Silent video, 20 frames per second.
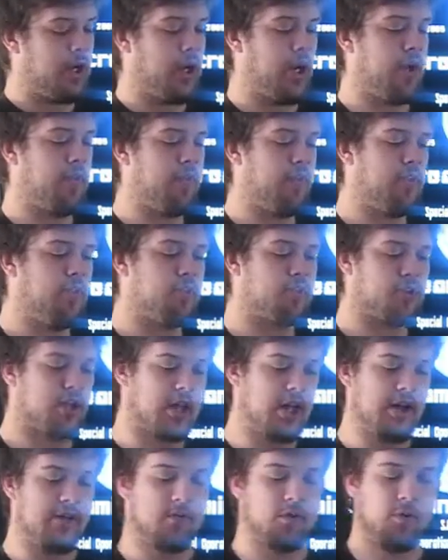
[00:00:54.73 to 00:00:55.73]
And then there's a
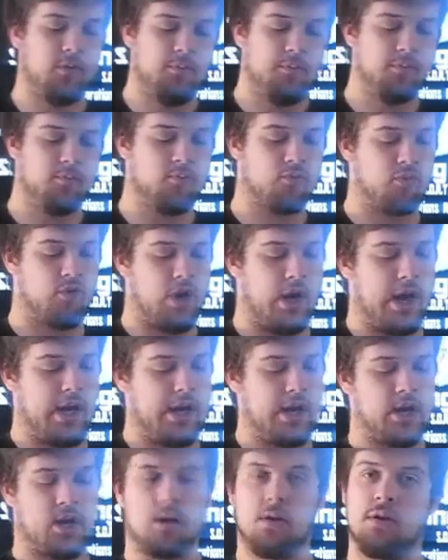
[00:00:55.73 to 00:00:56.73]
lever right
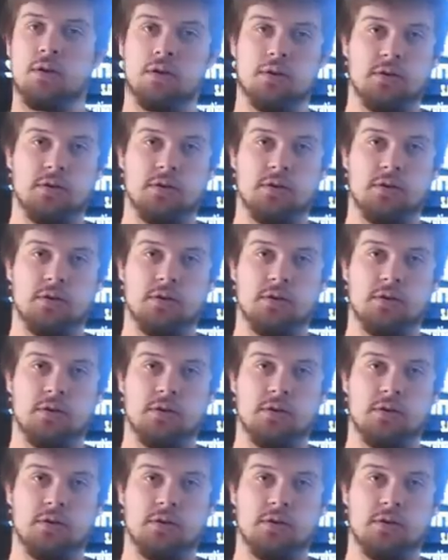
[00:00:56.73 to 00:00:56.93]
here